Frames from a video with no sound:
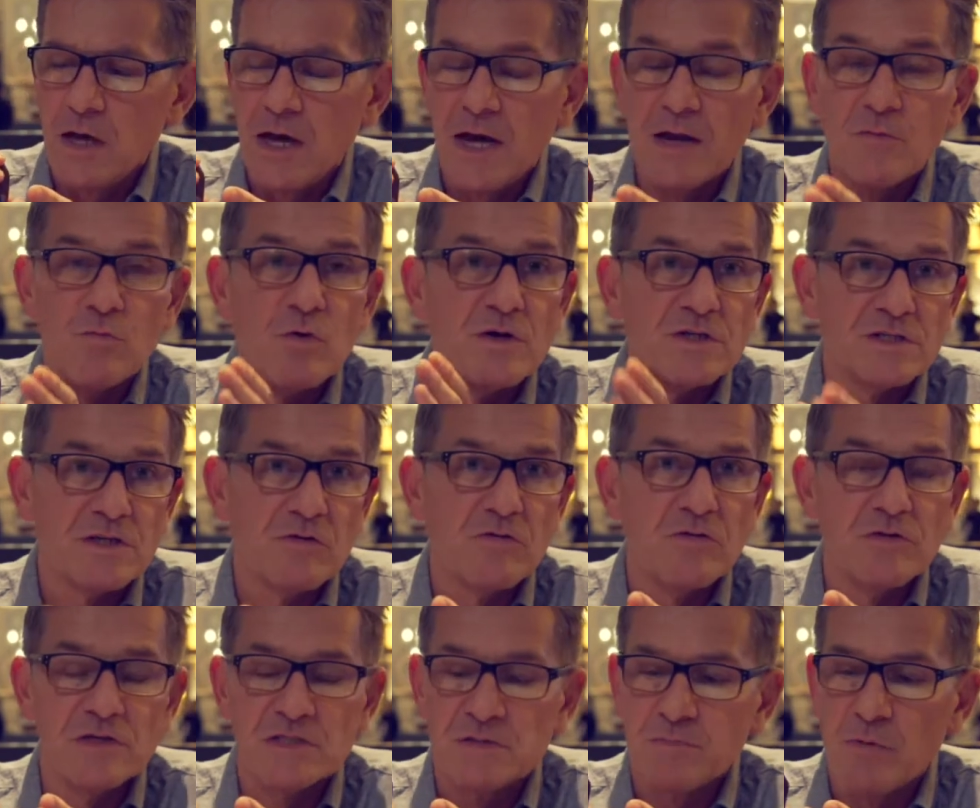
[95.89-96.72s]
and once
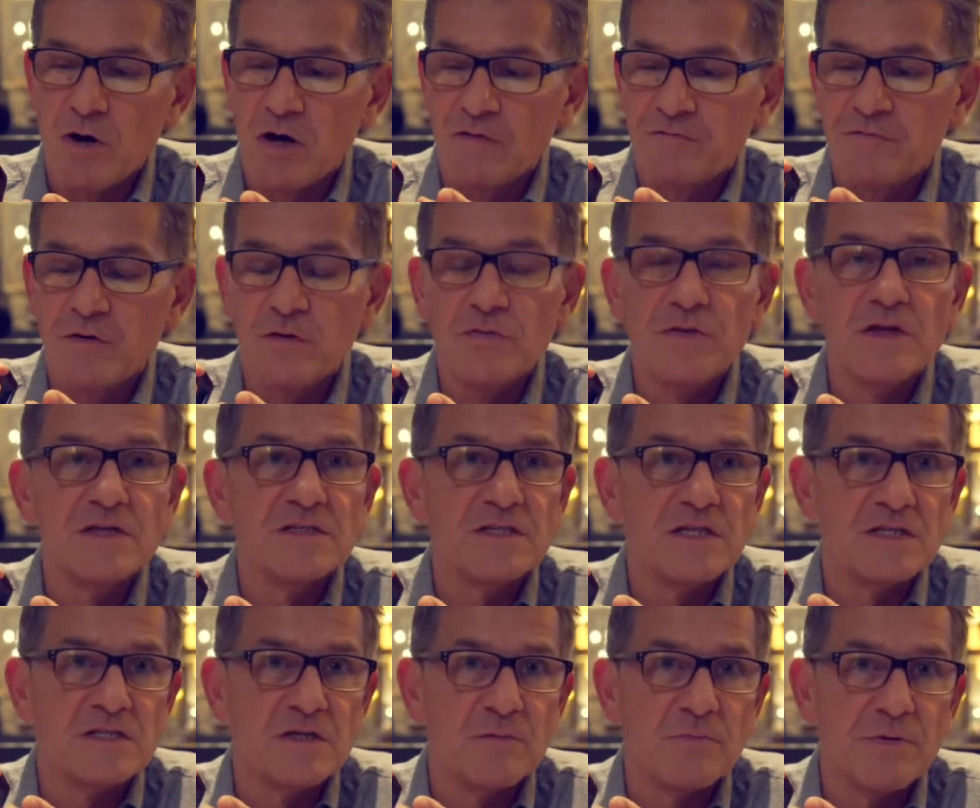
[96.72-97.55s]
they're on the smartphone, they
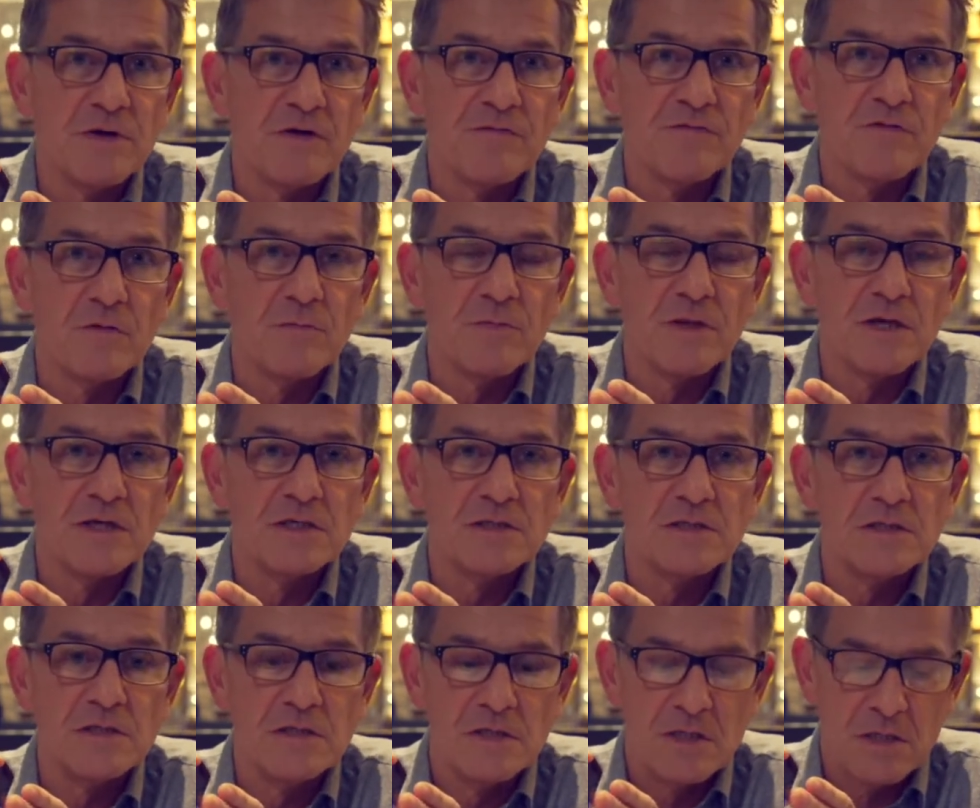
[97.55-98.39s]
disappear from
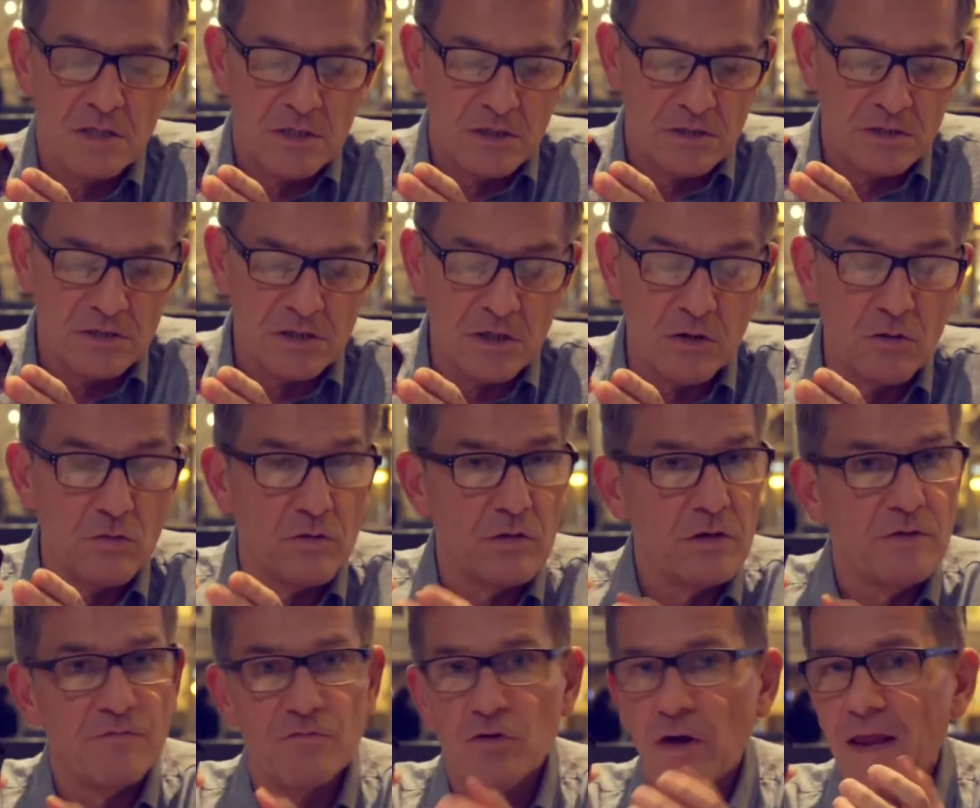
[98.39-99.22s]
this.
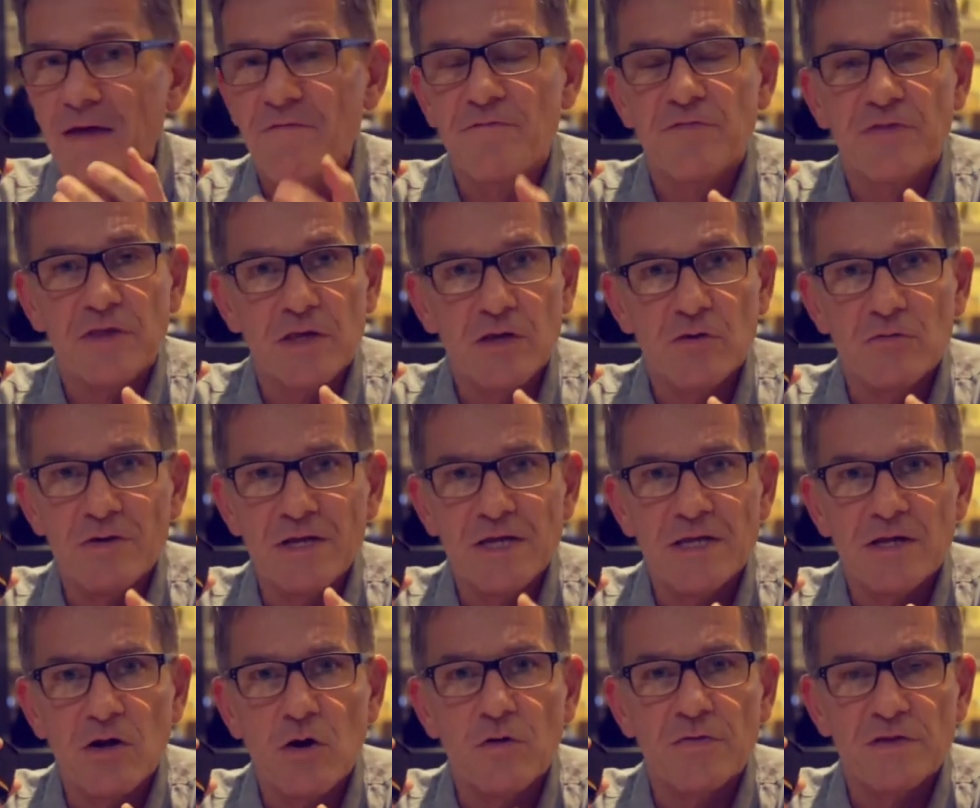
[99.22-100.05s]
So you've got everything you
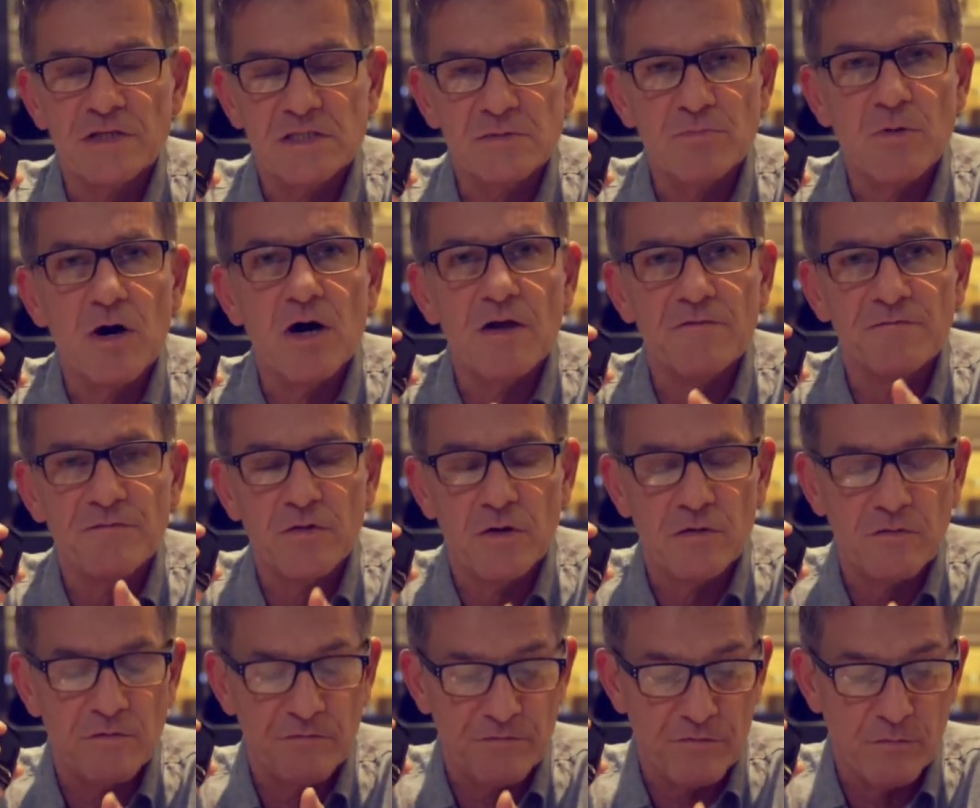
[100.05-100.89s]
need on the
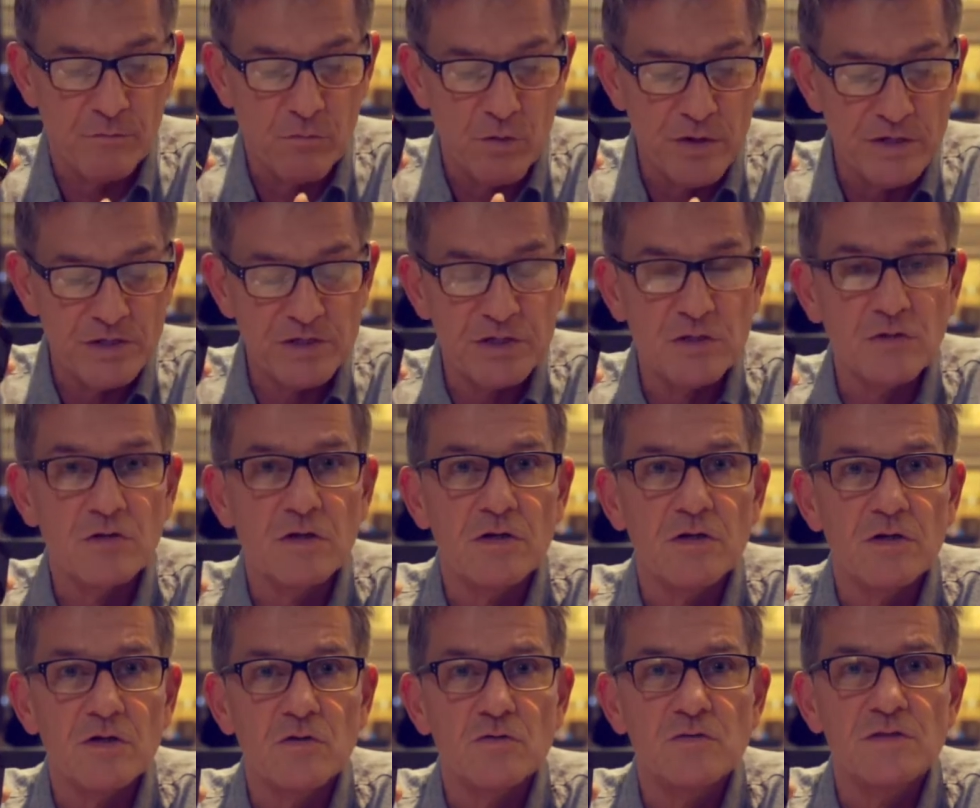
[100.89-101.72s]
smartphone, and from which you
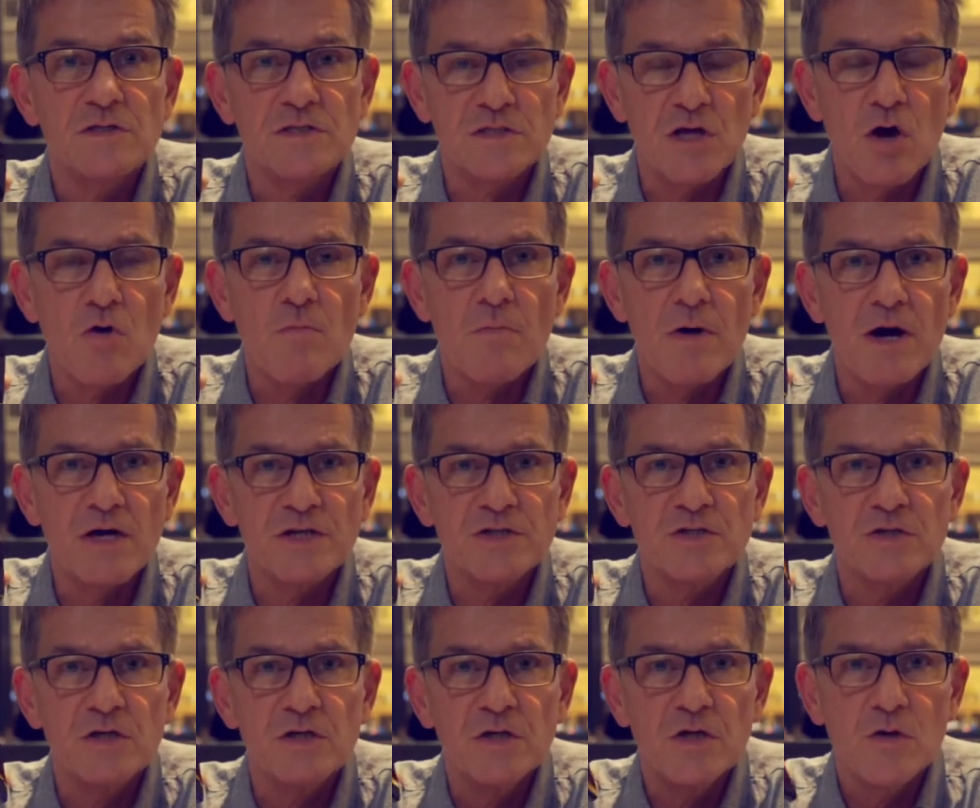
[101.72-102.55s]
can do so
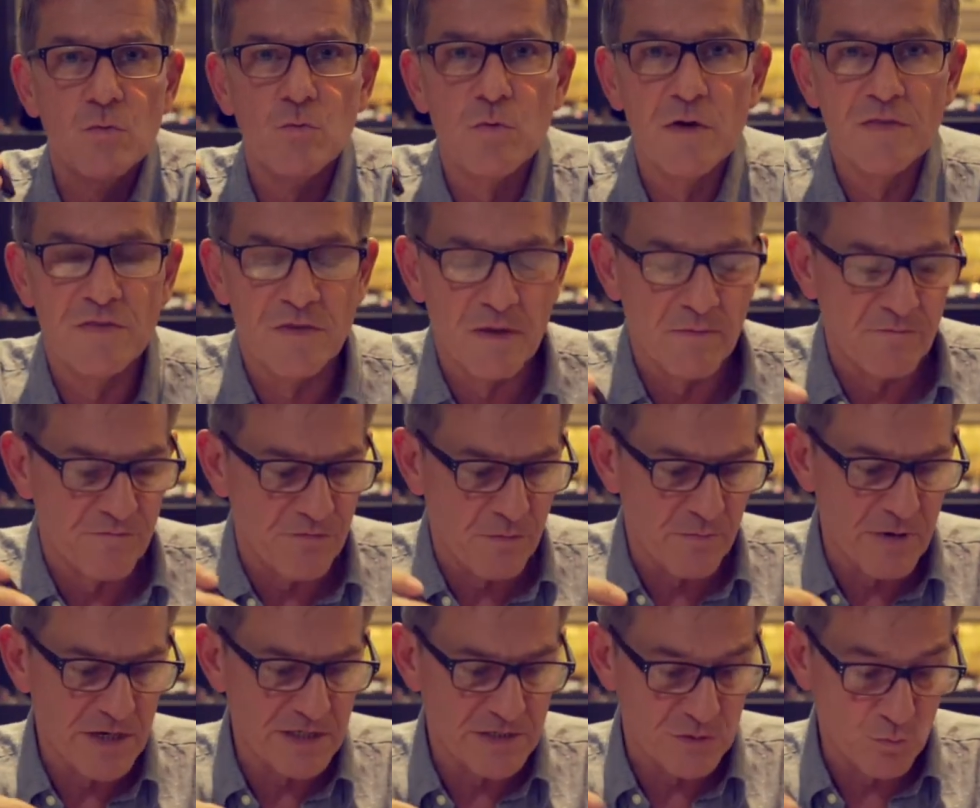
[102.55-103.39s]
much with the
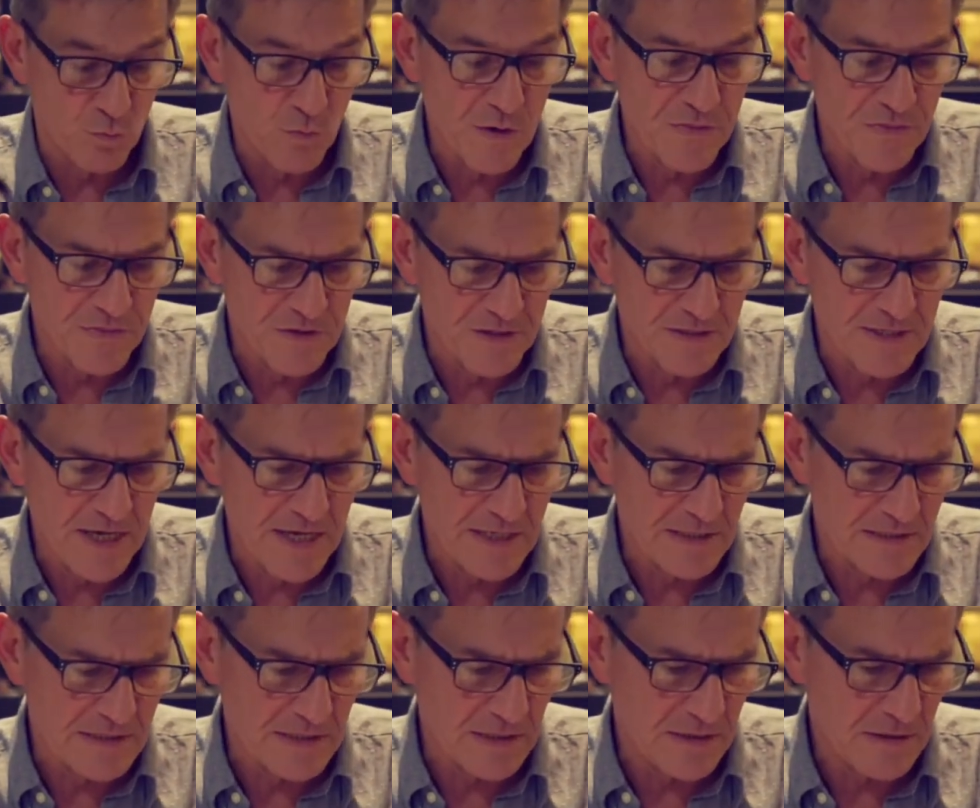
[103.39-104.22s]
information, with the
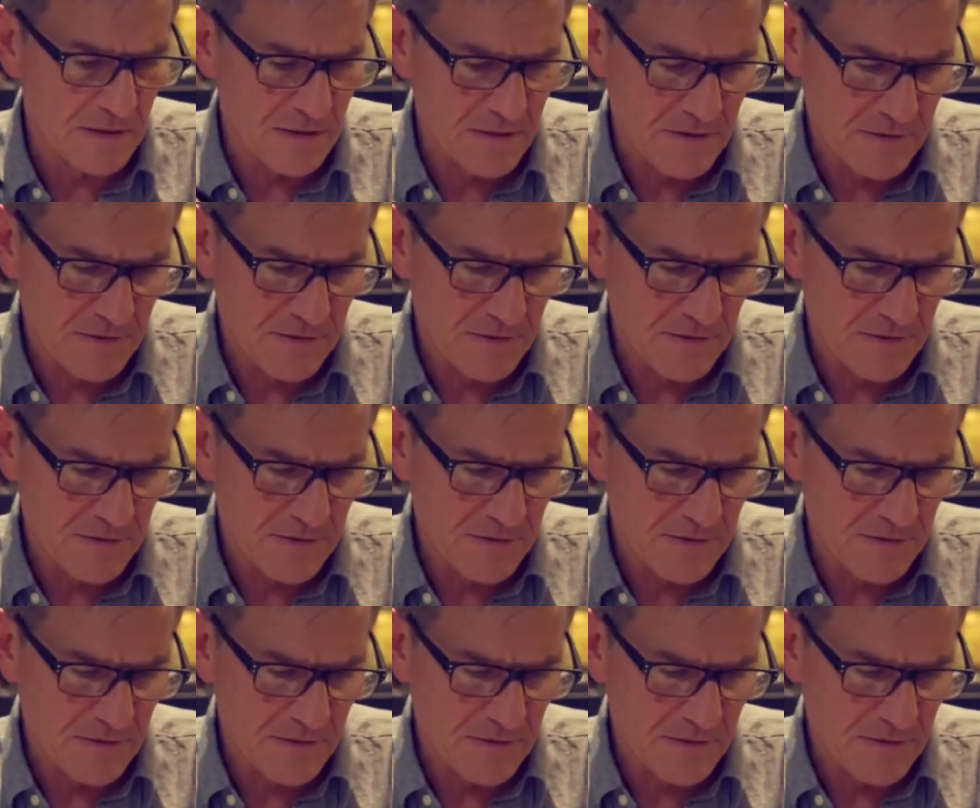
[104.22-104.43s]
data.